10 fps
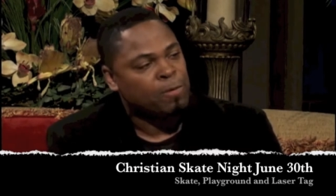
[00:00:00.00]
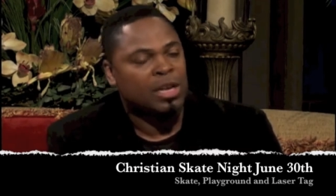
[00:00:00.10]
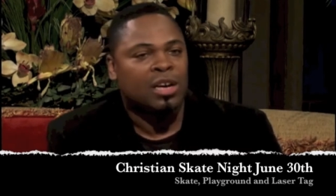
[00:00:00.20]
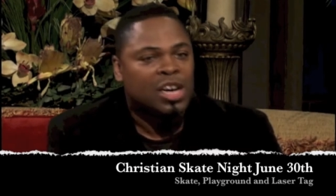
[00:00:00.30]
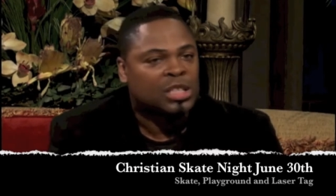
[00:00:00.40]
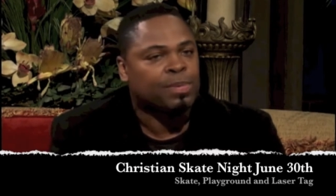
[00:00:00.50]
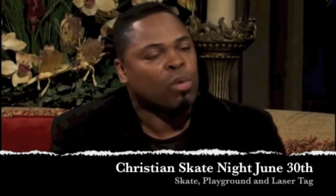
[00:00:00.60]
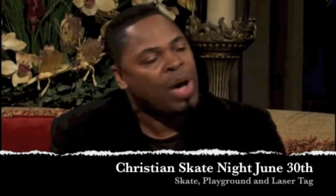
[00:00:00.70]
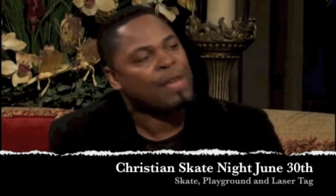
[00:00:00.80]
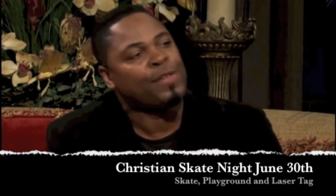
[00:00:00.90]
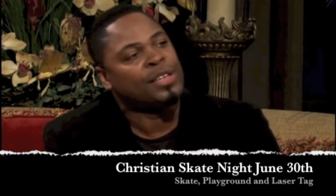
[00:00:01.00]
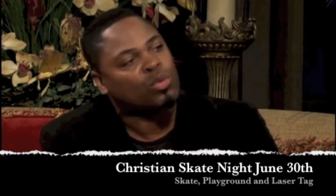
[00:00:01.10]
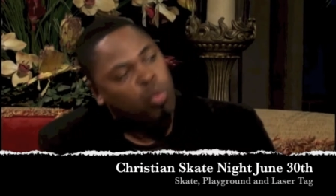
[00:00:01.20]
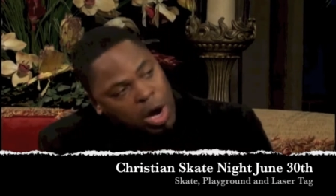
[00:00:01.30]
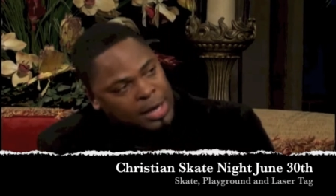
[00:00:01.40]
And the husband and wife
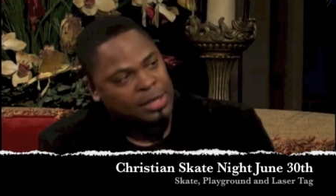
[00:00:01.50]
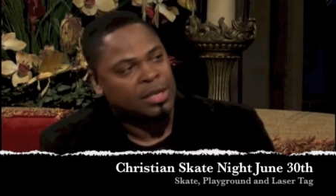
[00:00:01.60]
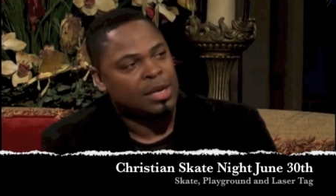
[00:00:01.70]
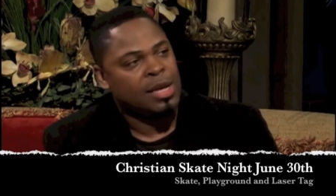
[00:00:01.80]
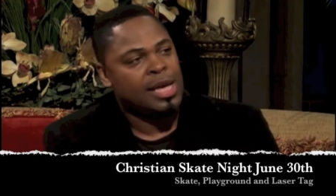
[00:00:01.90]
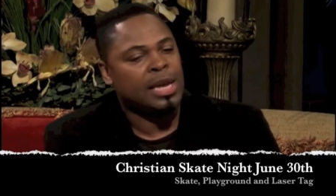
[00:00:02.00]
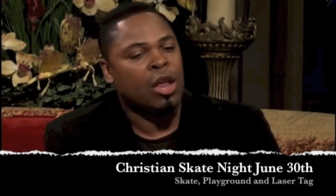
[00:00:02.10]
is one. Yes.